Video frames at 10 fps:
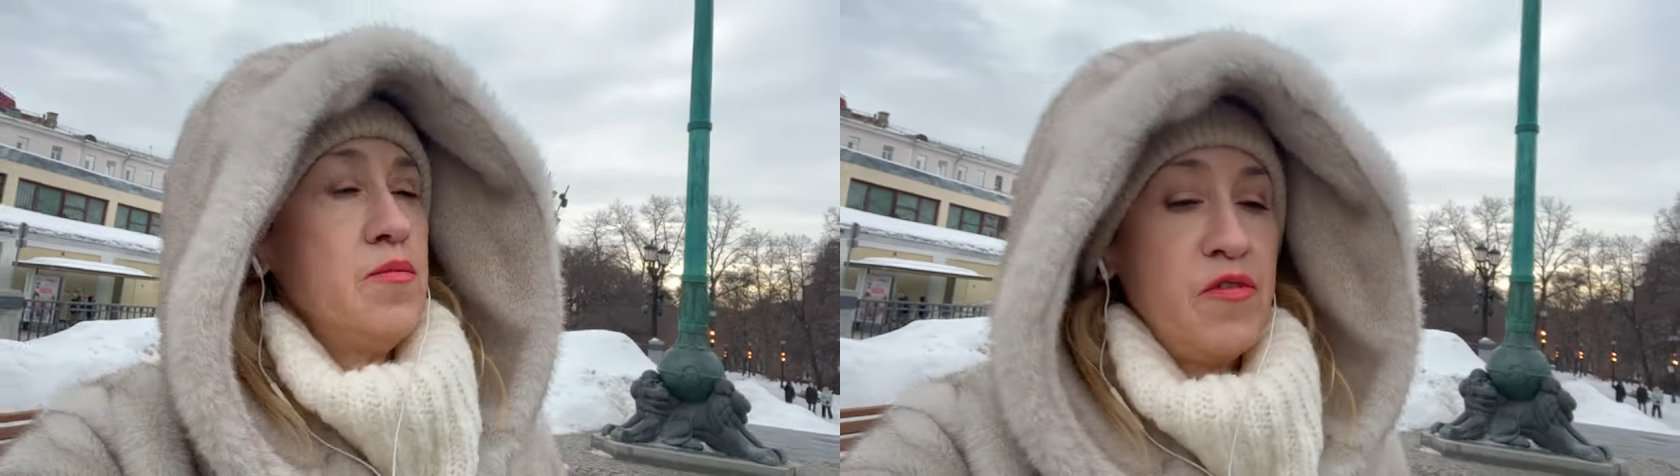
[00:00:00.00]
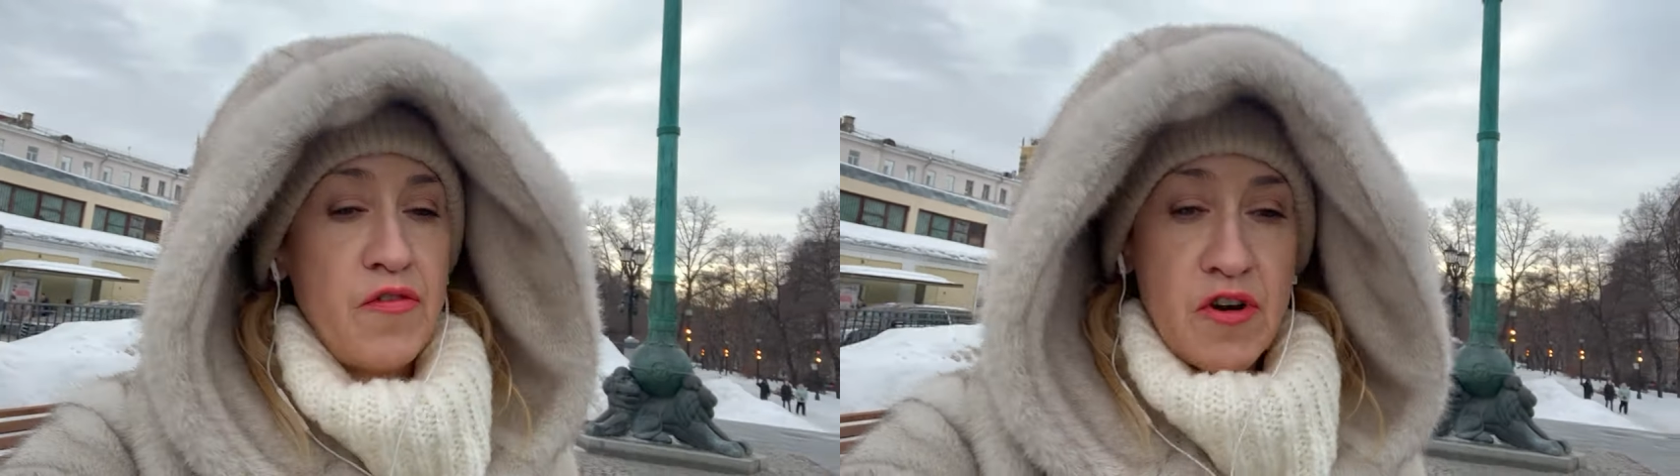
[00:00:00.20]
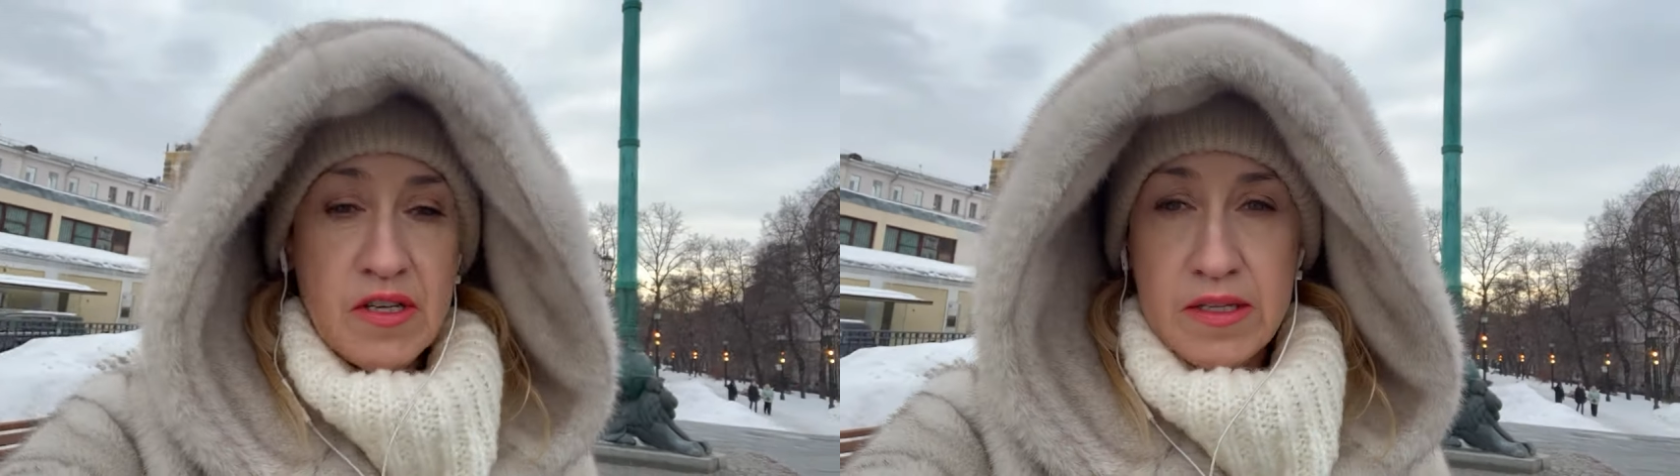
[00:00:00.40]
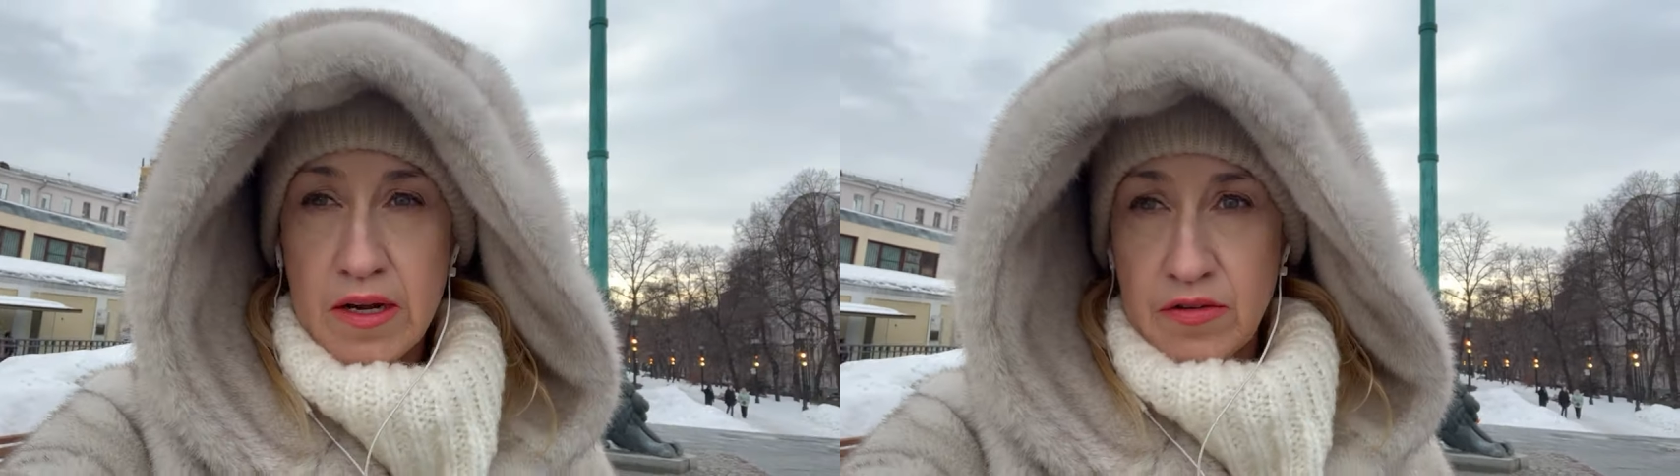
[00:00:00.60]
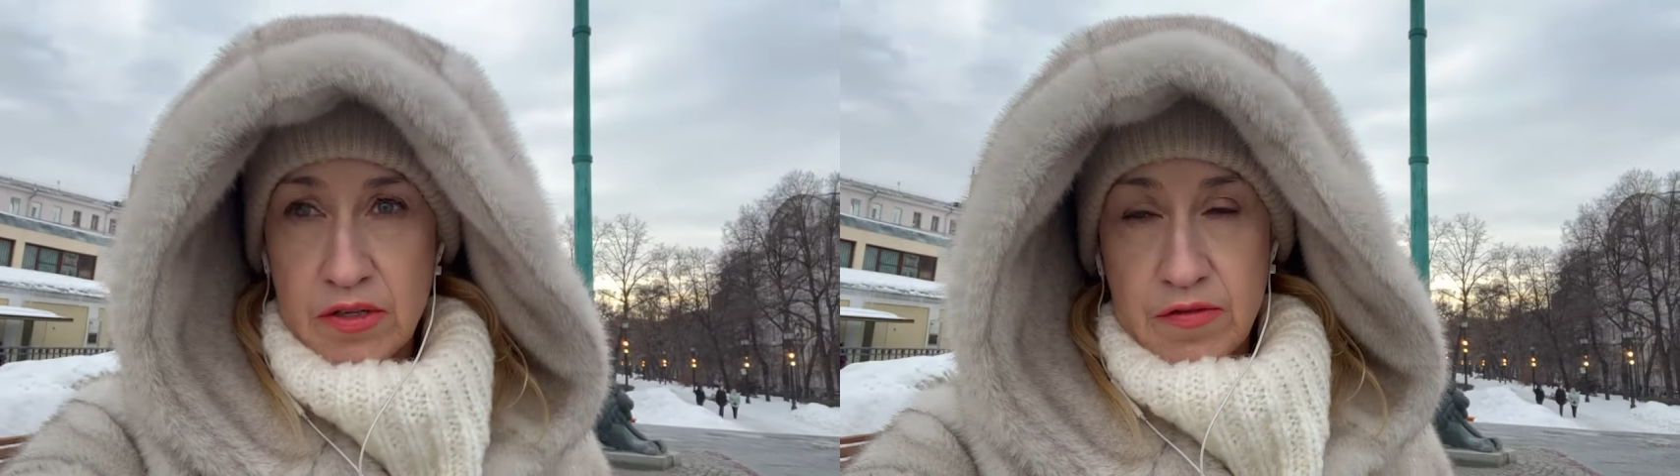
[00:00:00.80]
Before I
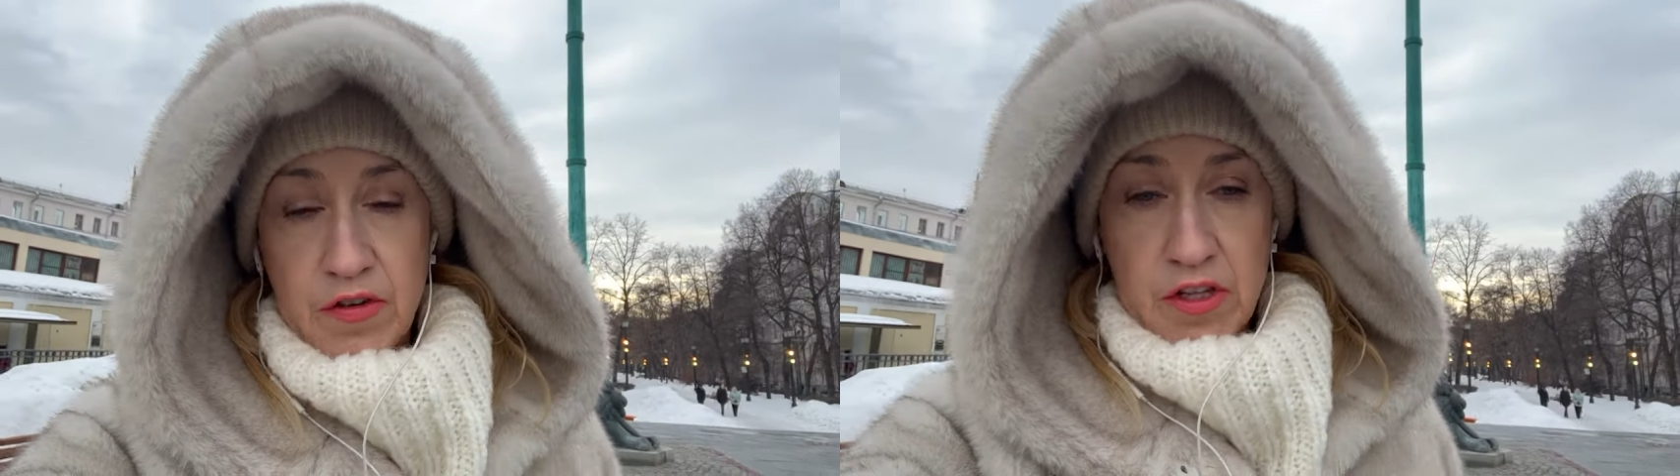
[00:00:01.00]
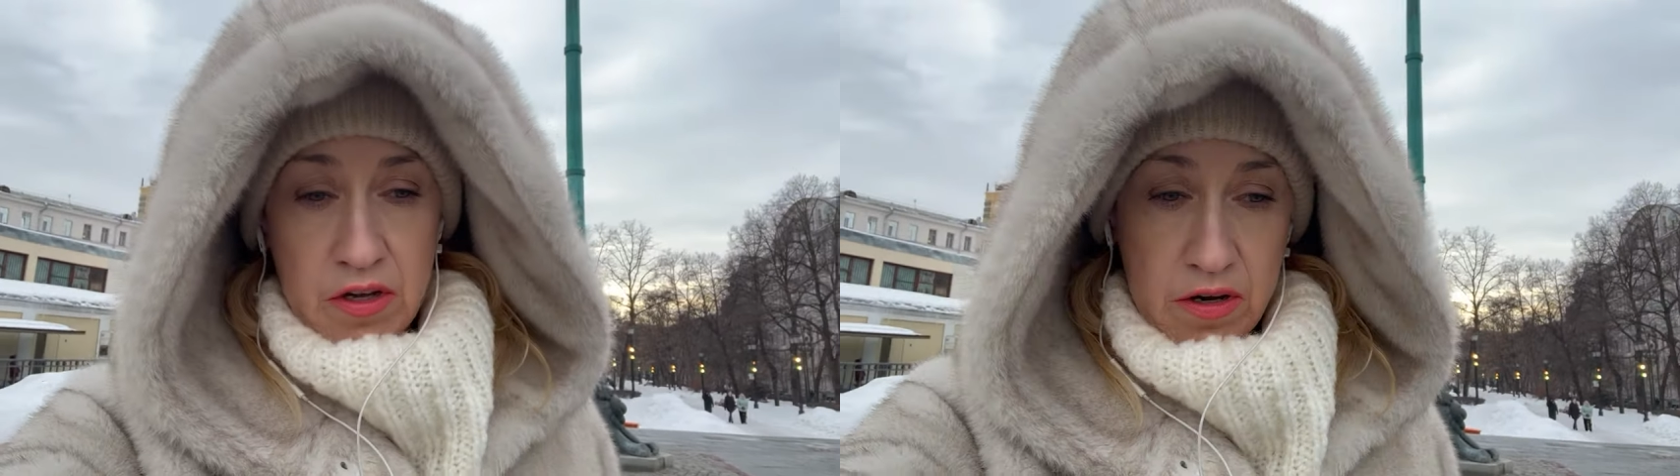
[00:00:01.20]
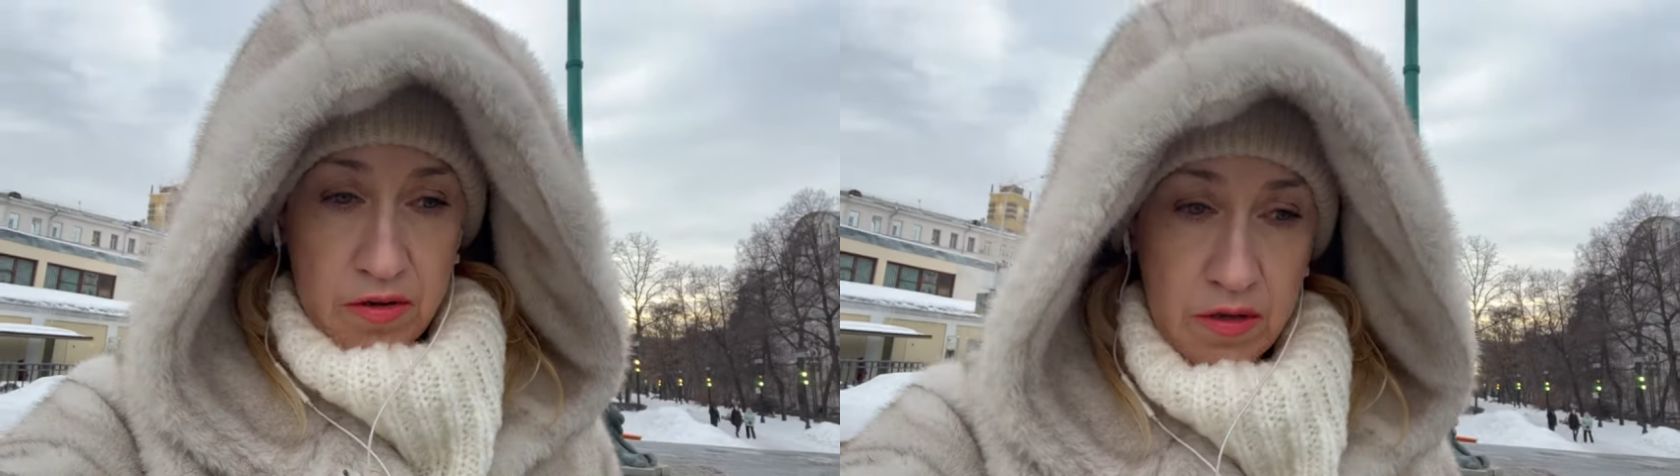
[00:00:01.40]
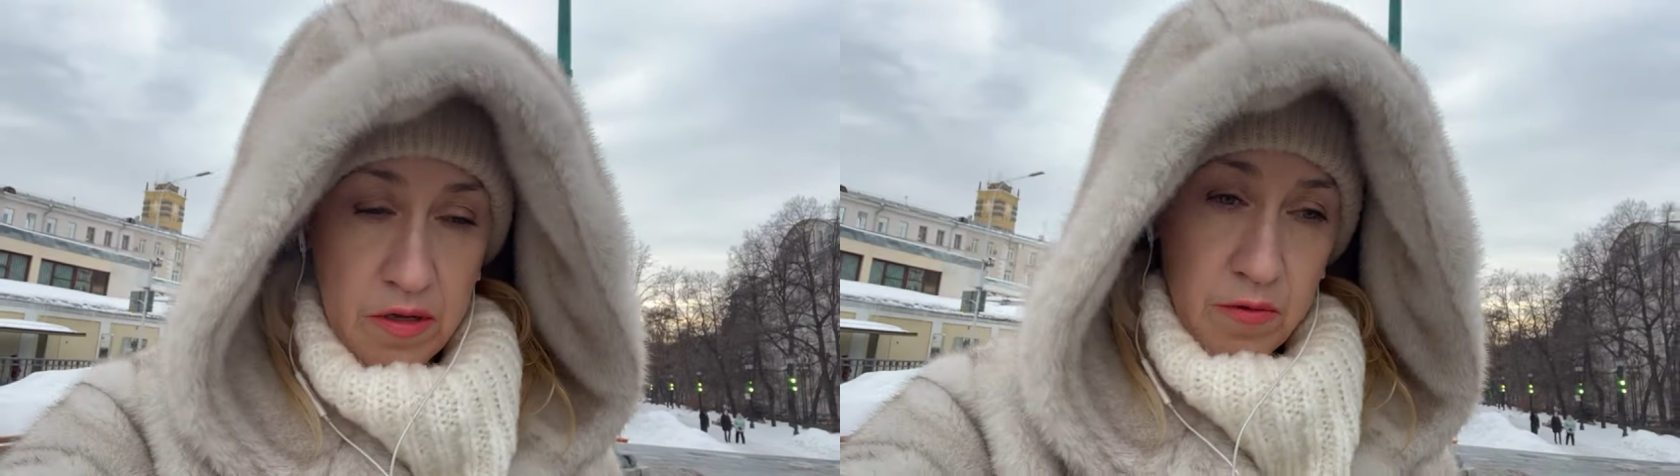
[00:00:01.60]
start this video